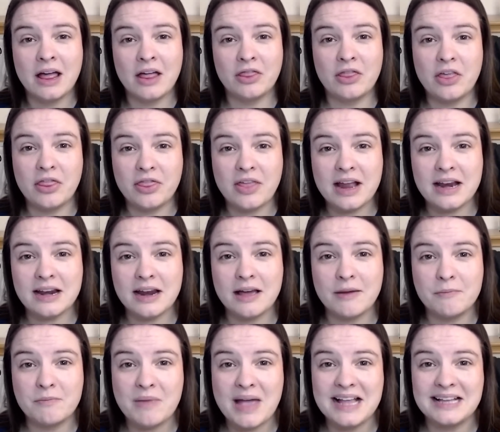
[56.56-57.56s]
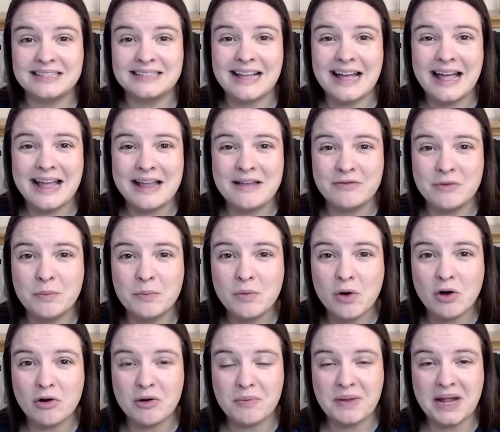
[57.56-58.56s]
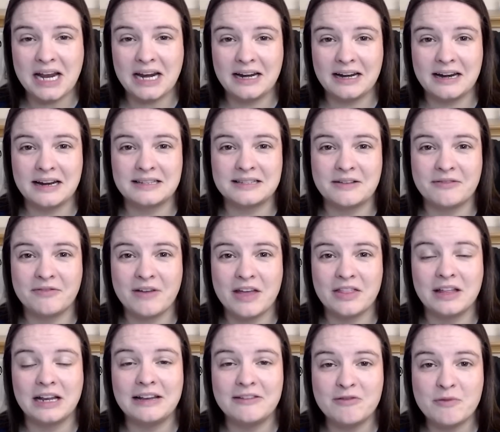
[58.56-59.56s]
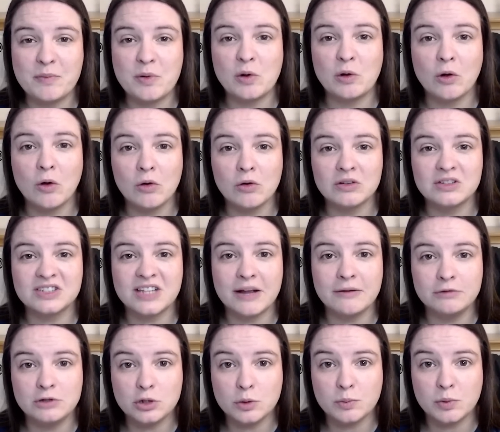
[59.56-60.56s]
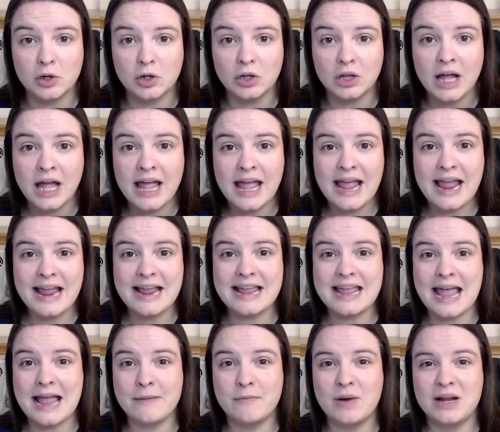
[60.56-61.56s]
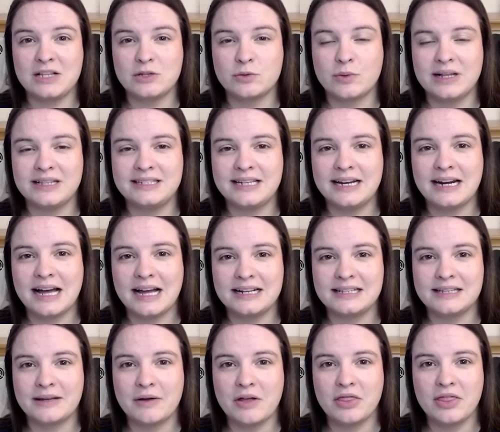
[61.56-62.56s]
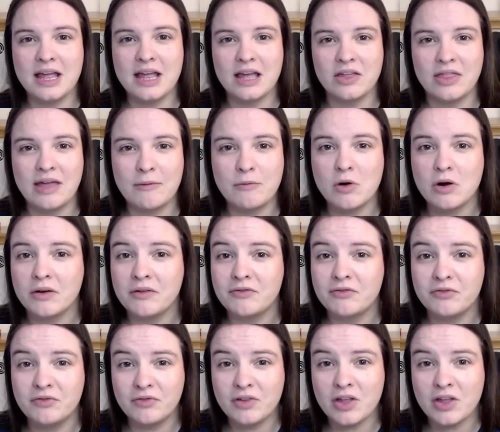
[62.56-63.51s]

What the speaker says: the thing that makes that even more appealing is the fact that Liverpool also double in game week 29. So I think they're one of